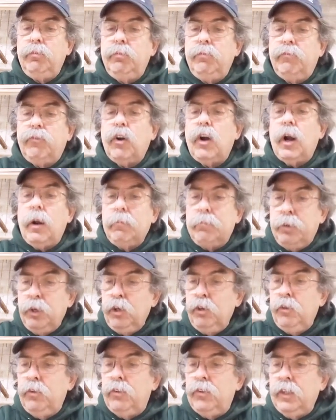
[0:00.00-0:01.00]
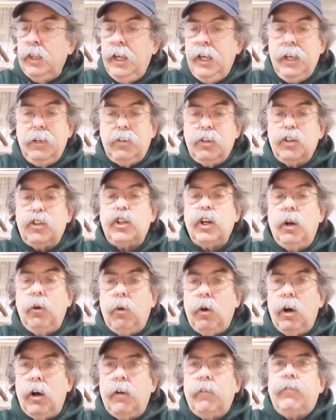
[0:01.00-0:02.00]
for our booth and to show
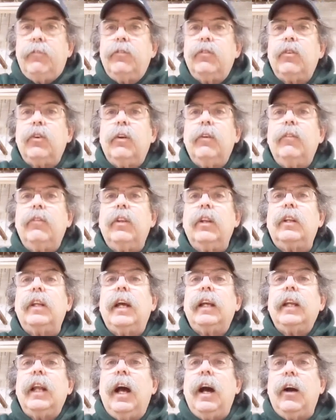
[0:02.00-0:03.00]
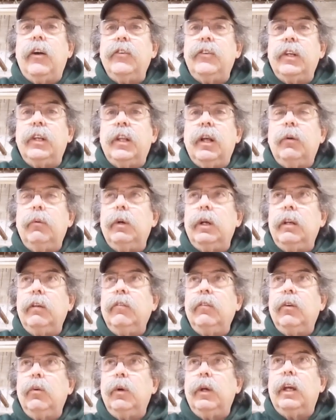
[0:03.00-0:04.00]
off sort of the technology that we
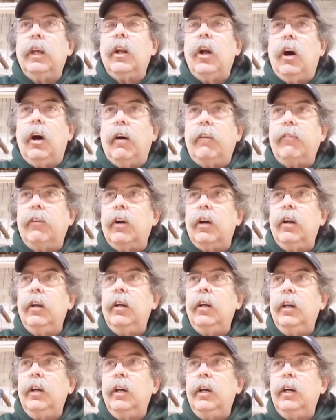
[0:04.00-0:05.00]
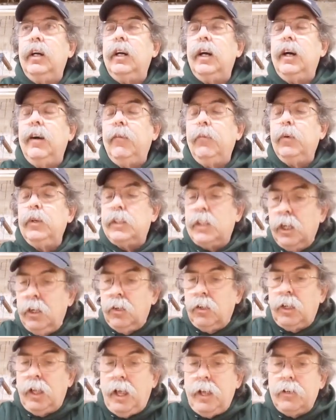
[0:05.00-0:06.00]
can offer. We
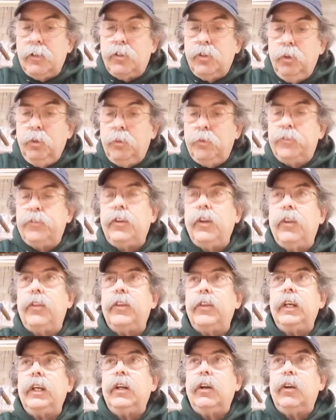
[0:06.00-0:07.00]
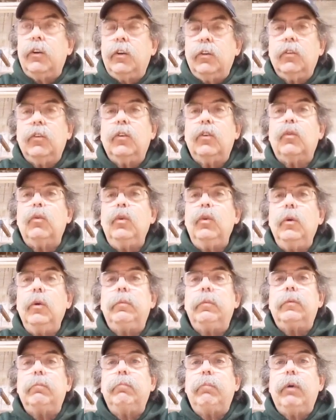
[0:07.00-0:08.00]
sell a lot of tools to theater
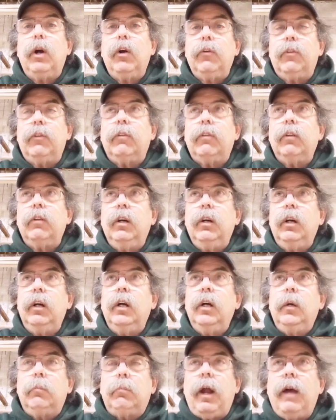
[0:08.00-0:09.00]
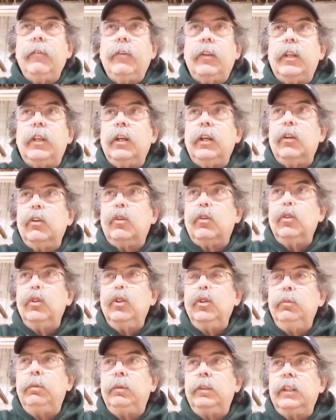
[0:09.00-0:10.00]
groups, both private theater
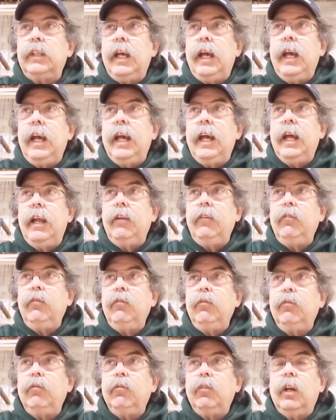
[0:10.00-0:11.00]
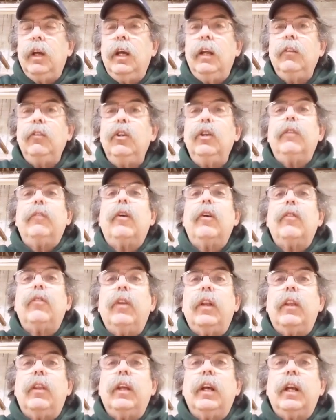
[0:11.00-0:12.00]
groups and
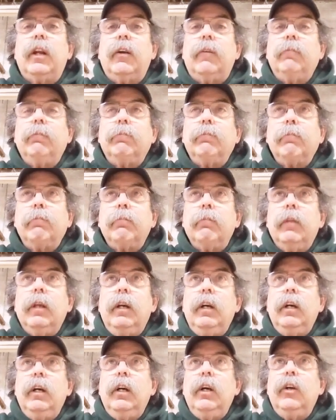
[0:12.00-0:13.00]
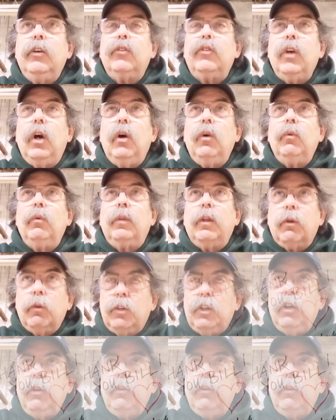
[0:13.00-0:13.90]
university theater. So there were two